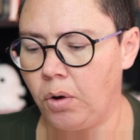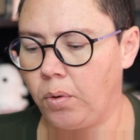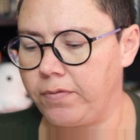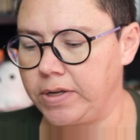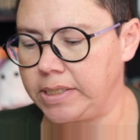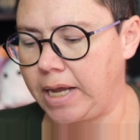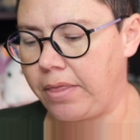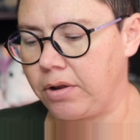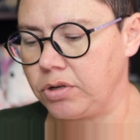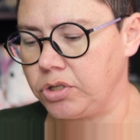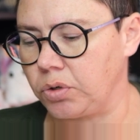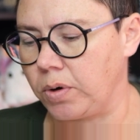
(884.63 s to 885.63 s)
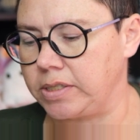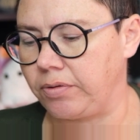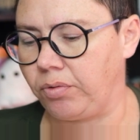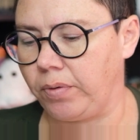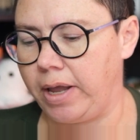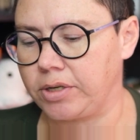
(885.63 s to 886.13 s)
Weaving together the stories of
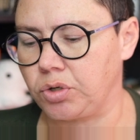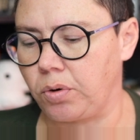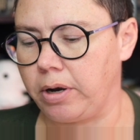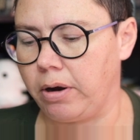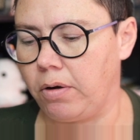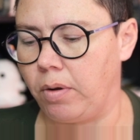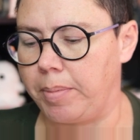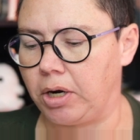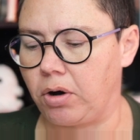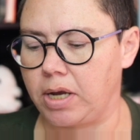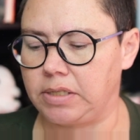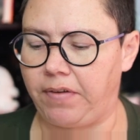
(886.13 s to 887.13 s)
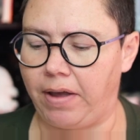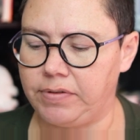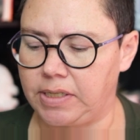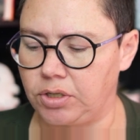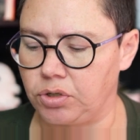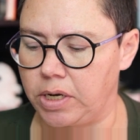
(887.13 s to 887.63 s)
three extraordinary women across 5
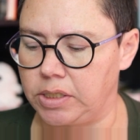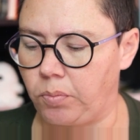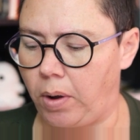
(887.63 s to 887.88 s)
centuries,